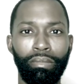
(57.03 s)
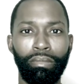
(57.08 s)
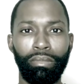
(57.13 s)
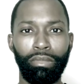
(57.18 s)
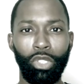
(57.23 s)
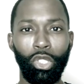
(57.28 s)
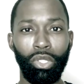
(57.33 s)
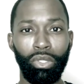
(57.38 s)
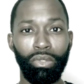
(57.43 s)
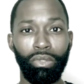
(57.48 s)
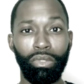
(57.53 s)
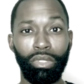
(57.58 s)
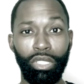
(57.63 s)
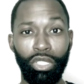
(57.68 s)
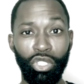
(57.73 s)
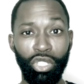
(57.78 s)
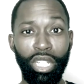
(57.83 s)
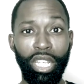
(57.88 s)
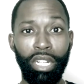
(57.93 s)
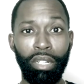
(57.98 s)

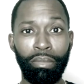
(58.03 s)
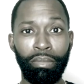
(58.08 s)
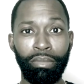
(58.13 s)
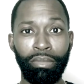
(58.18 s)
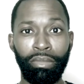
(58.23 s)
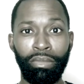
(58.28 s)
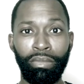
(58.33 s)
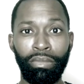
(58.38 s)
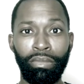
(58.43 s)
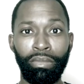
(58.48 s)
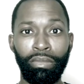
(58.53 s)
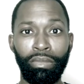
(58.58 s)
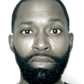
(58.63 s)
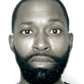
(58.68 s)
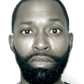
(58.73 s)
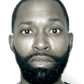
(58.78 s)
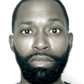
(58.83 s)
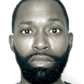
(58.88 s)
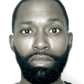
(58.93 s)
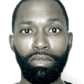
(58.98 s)
Did you get them?
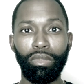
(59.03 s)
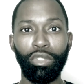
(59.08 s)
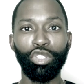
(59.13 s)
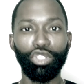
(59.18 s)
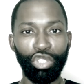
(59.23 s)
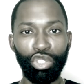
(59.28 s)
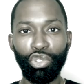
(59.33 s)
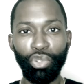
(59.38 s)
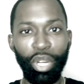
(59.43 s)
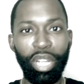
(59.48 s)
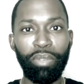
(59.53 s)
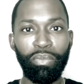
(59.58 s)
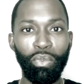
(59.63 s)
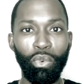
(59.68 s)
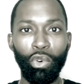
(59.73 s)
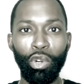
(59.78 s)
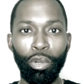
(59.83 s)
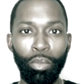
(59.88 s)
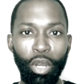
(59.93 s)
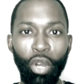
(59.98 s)
Or you scream
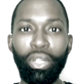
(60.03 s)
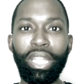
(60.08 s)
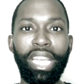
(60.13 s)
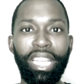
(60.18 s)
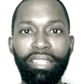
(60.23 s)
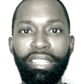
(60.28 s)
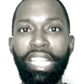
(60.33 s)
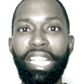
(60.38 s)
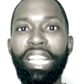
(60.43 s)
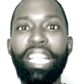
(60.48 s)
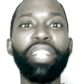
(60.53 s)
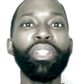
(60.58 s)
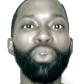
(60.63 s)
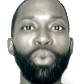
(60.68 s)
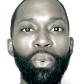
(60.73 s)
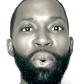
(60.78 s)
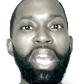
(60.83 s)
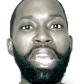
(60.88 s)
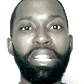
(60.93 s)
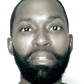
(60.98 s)
for them? Okay,
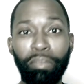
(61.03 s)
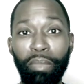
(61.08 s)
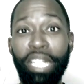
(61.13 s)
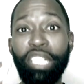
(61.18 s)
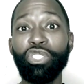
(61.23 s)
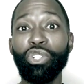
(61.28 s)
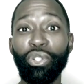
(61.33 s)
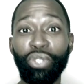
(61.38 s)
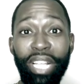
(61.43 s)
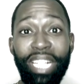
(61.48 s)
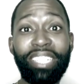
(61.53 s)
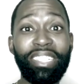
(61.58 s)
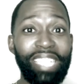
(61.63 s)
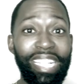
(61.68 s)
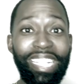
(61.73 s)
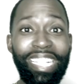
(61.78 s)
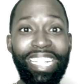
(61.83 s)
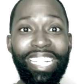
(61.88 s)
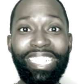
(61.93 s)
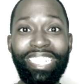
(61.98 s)
either way, make sure they
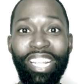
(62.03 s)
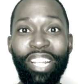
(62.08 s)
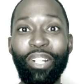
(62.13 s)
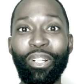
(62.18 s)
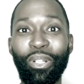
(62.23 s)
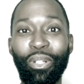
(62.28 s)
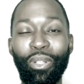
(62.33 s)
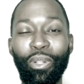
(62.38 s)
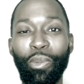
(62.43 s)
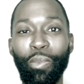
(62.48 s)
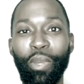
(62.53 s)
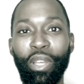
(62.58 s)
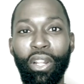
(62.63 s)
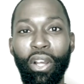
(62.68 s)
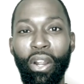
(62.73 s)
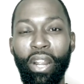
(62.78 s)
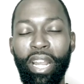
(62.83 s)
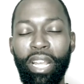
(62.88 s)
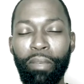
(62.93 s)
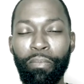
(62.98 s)
see this here in a little bit,
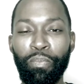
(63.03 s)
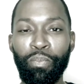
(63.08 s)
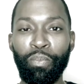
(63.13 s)
all right?